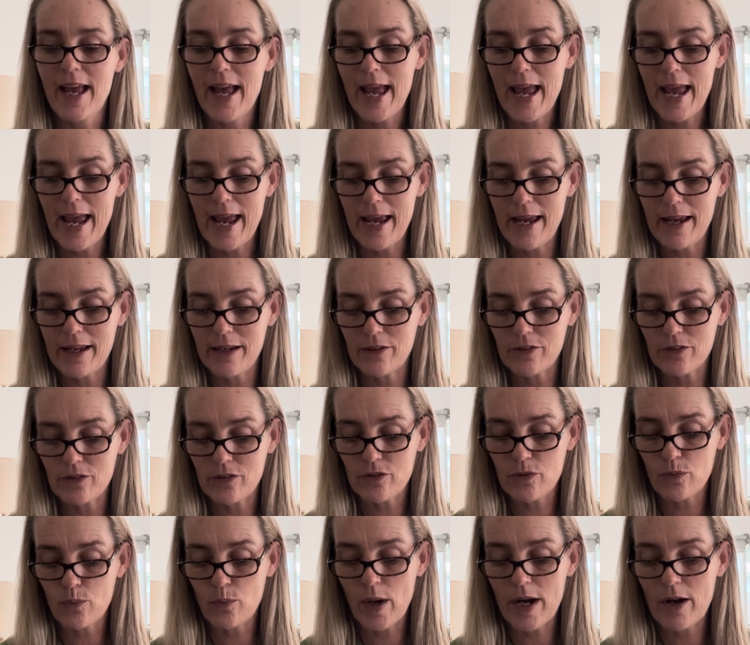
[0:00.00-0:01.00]

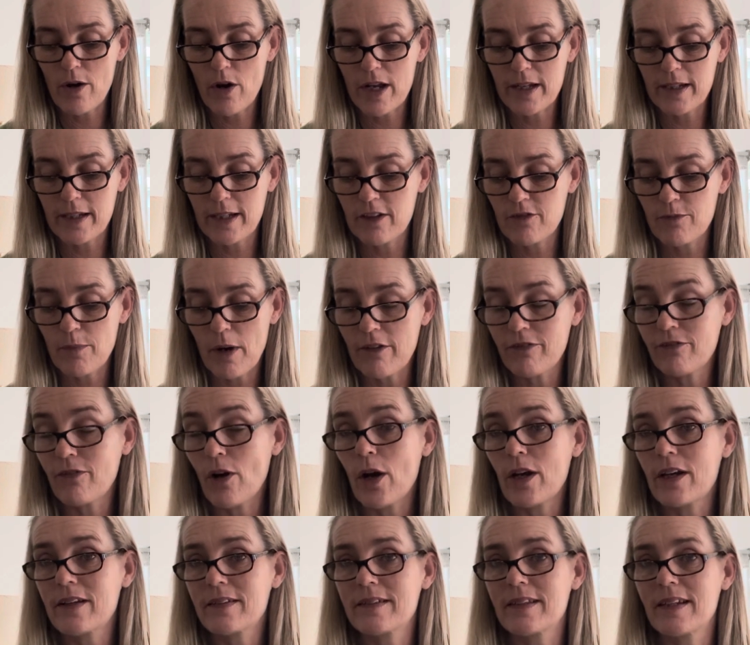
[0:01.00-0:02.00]
and where I give my
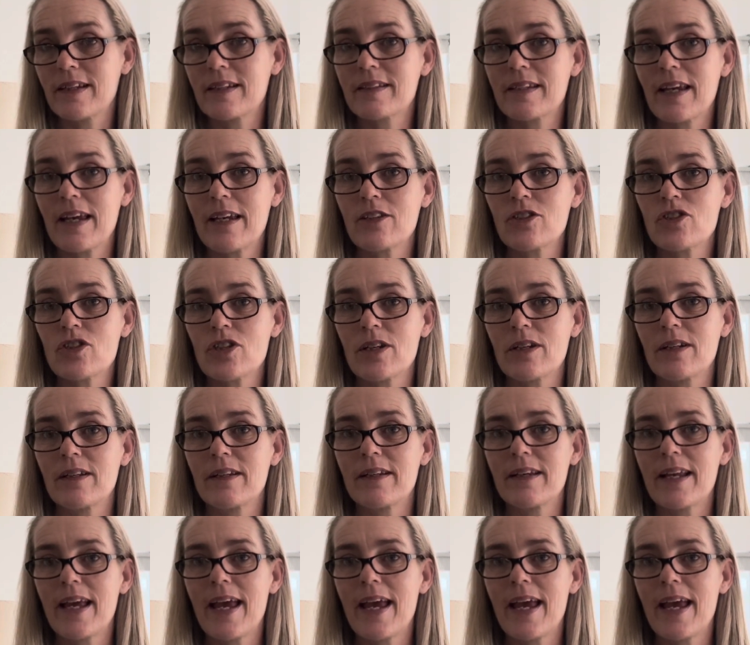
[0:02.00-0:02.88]
focus and attention.